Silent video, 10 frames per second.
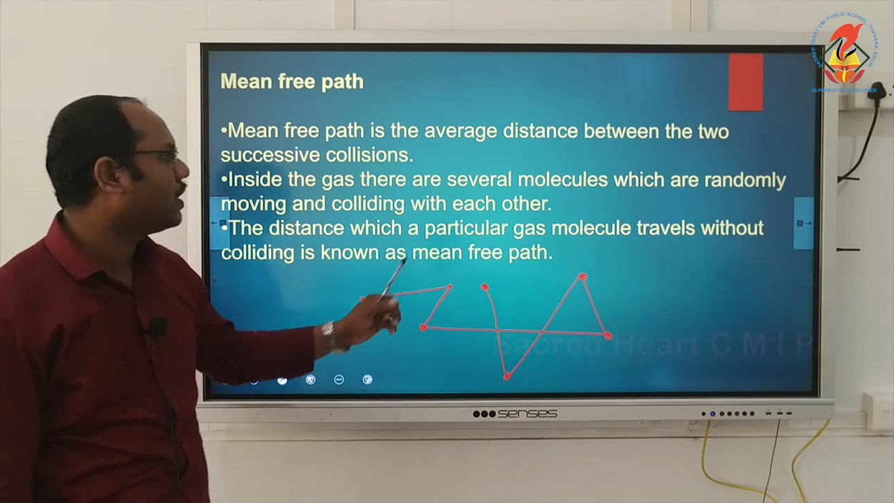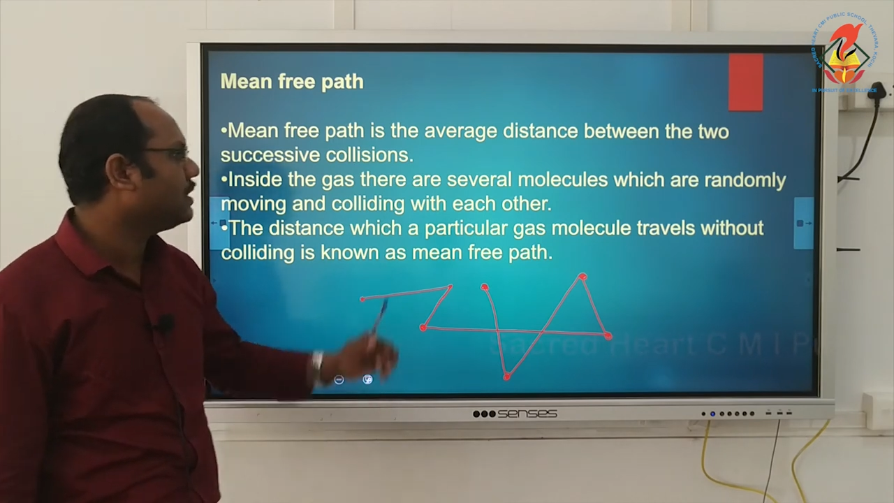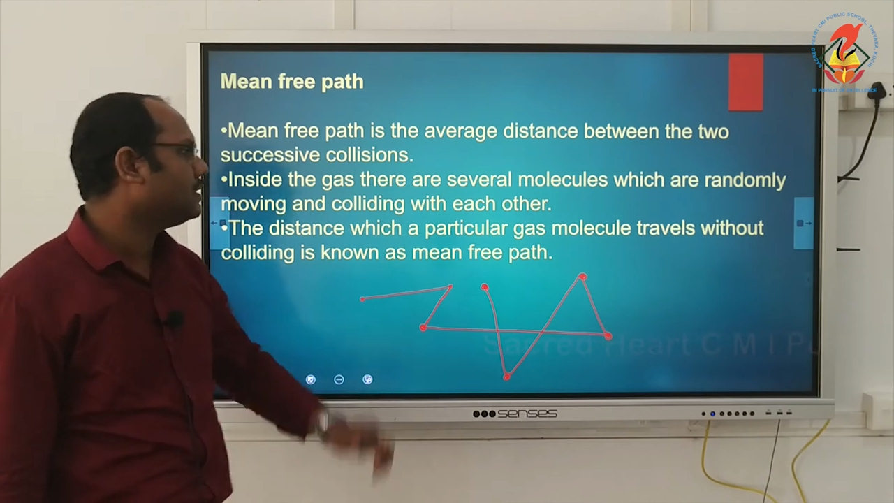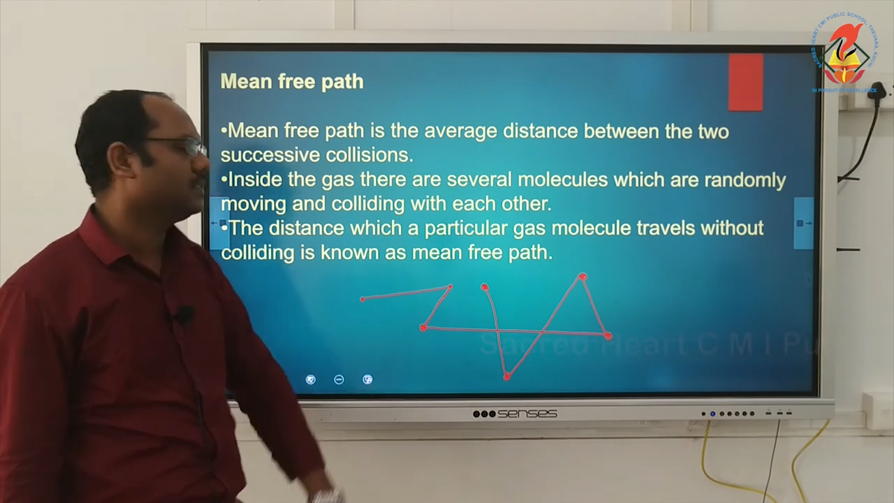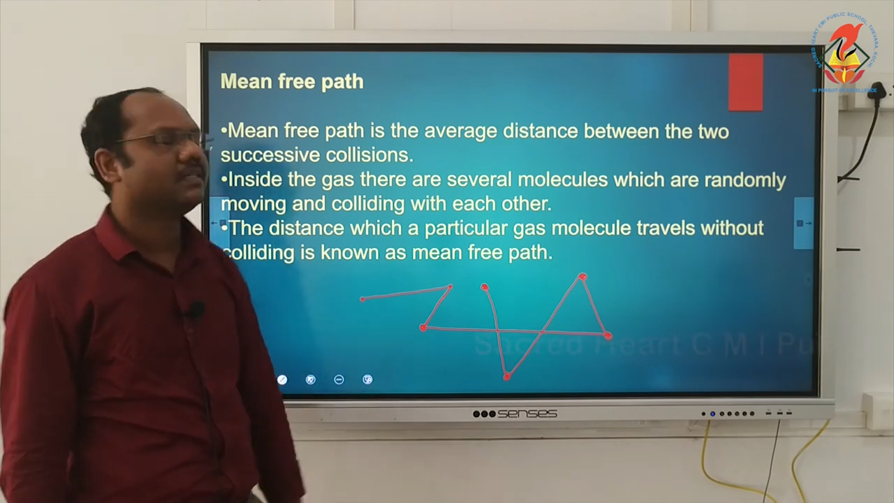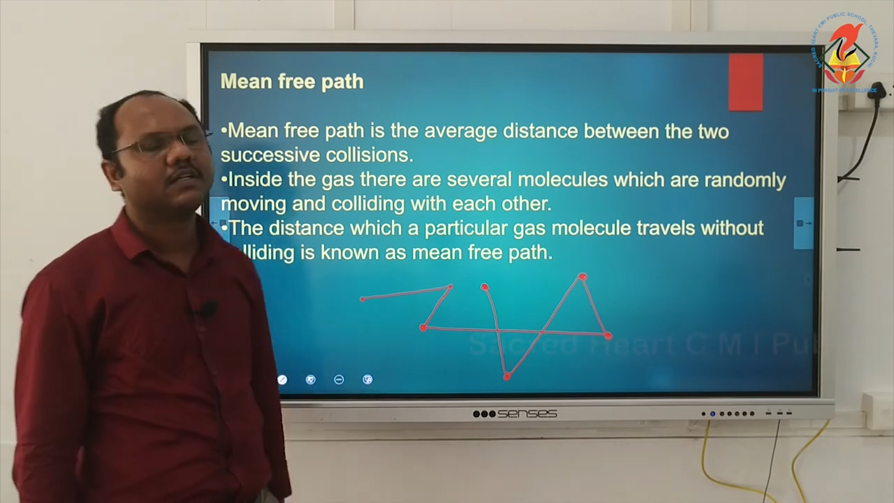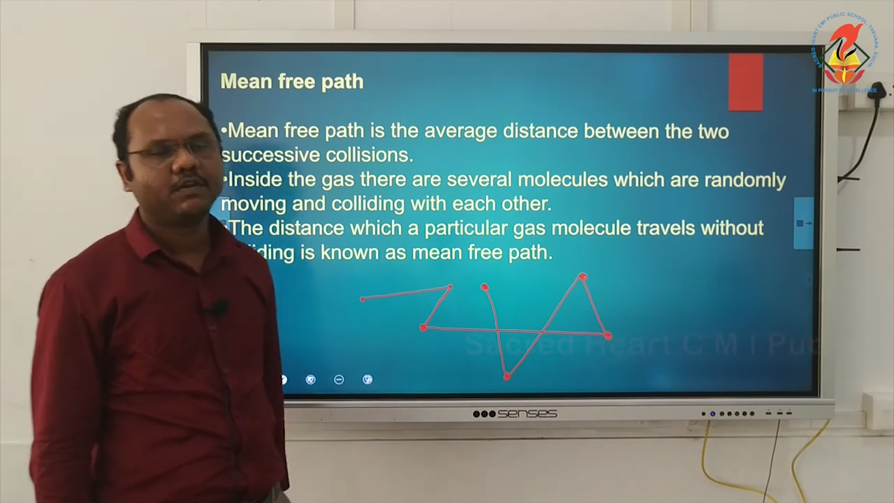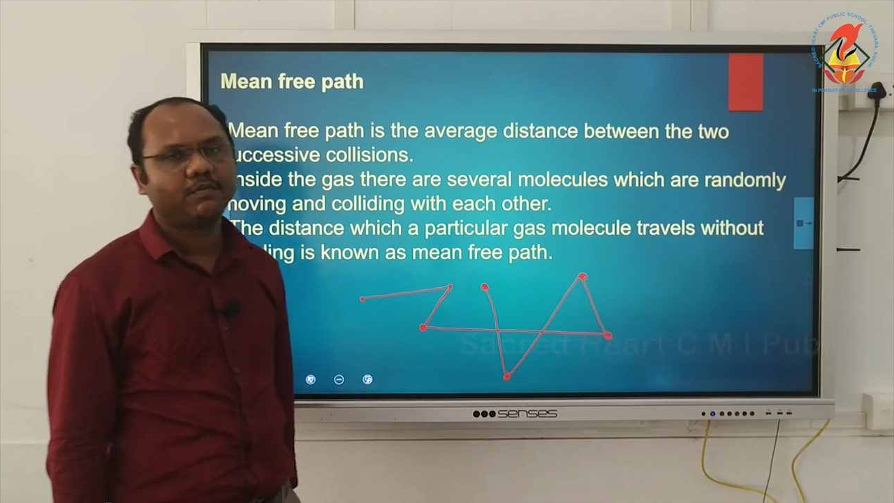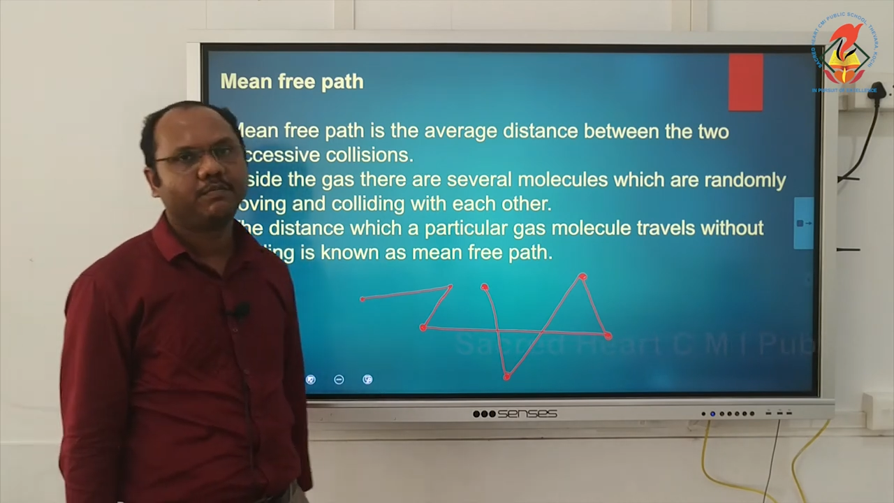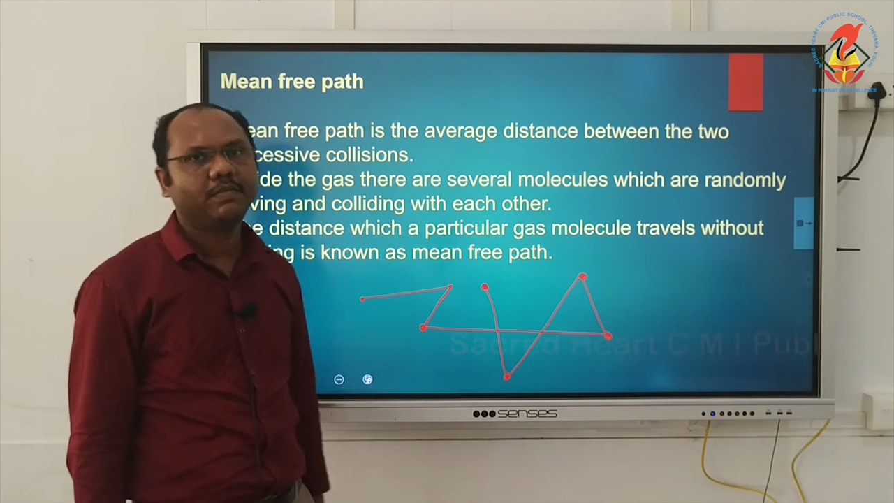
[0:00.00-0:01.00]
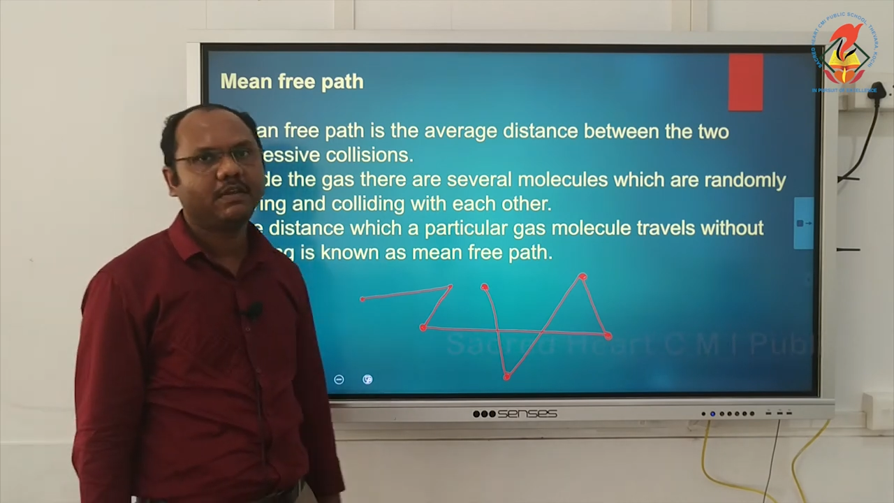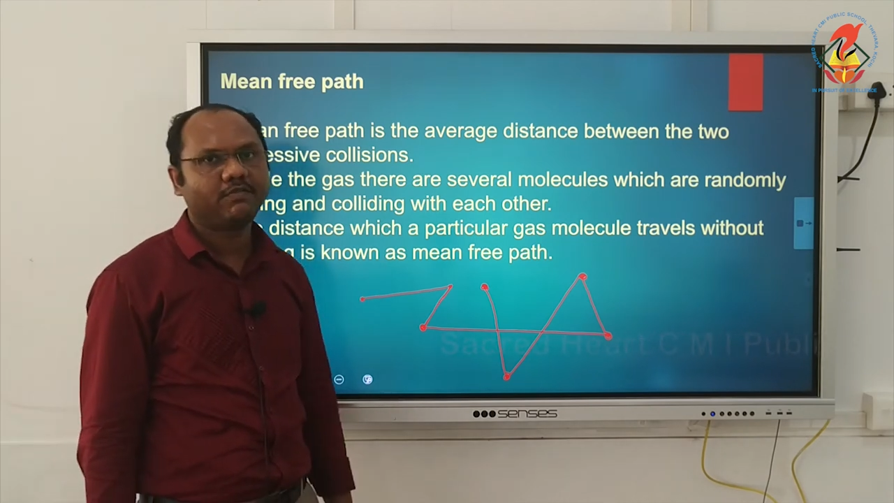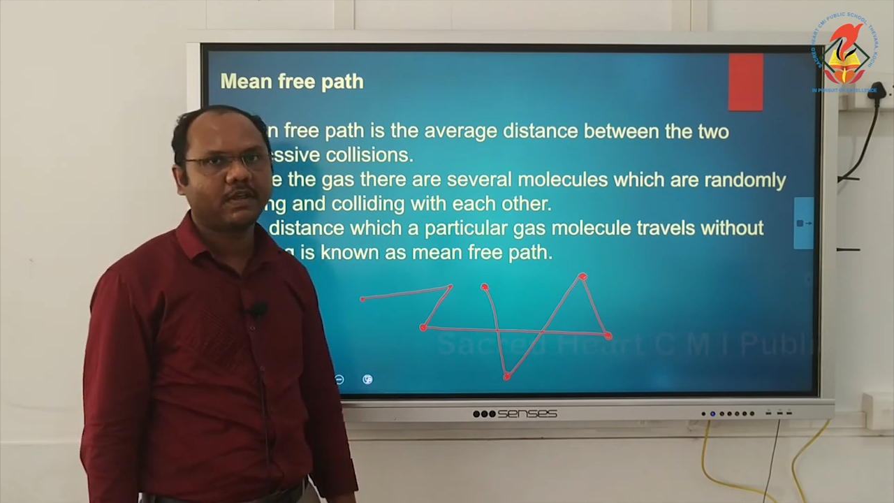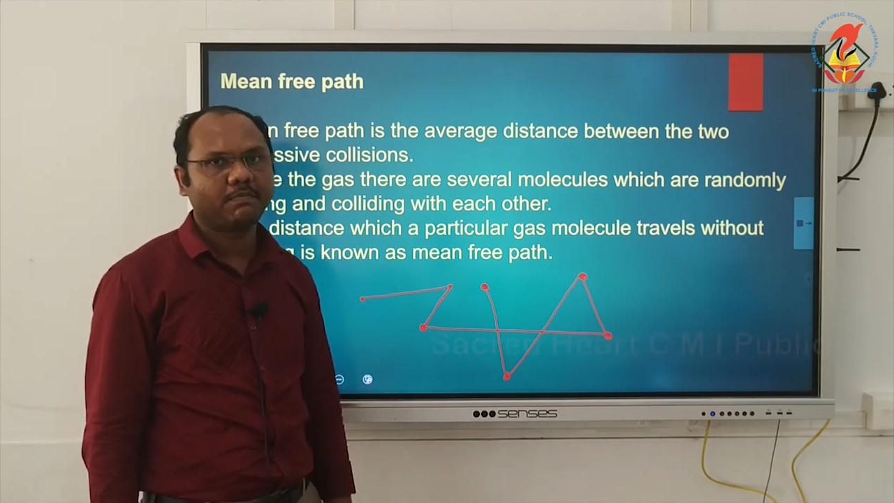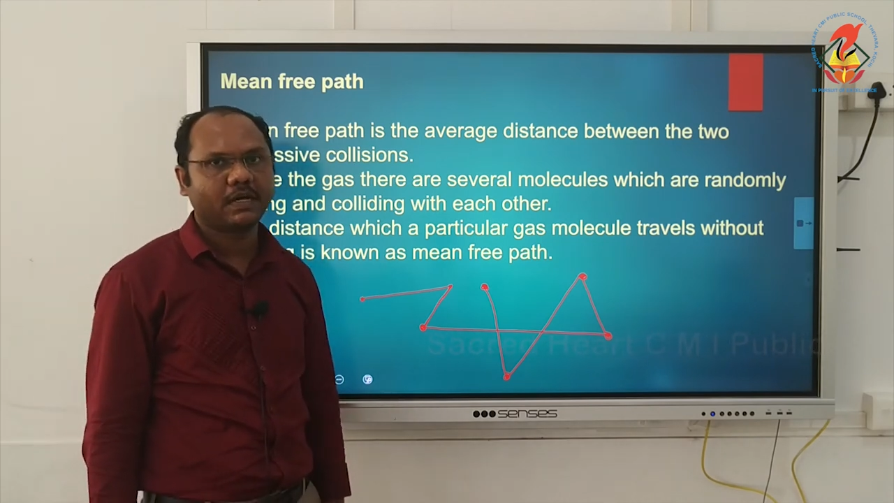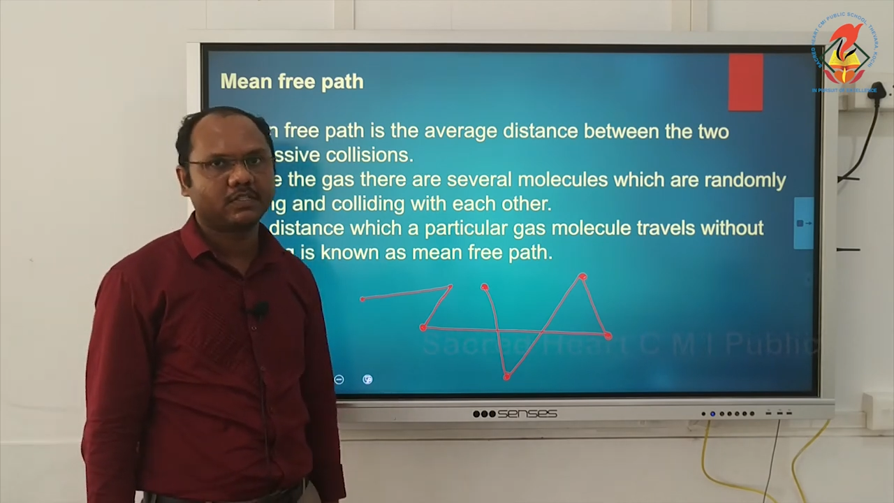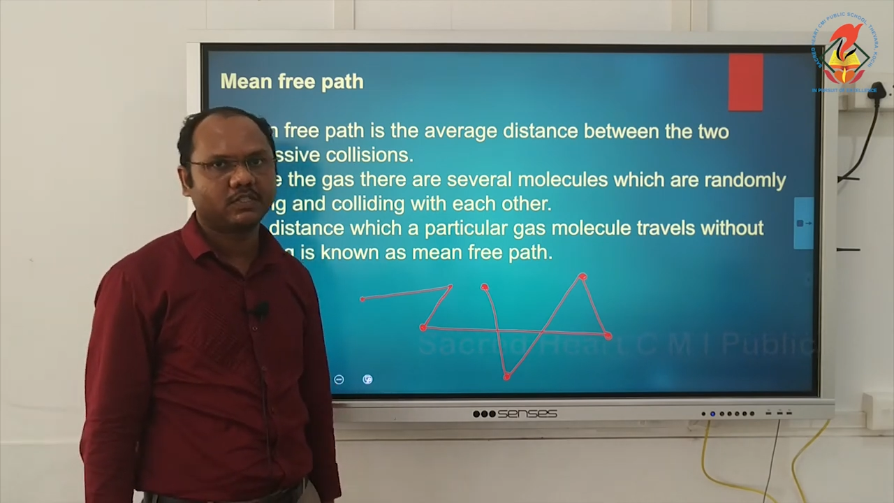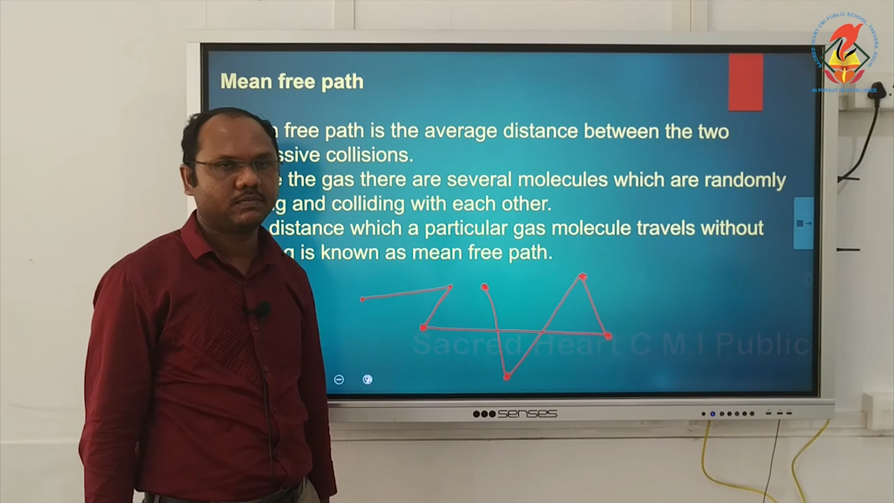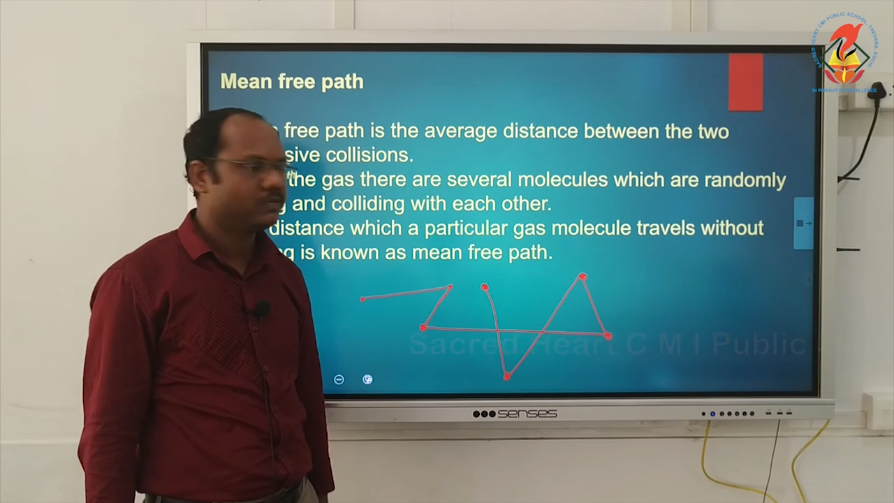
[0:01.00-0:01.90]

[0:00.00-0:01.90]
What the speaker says: as mean free path.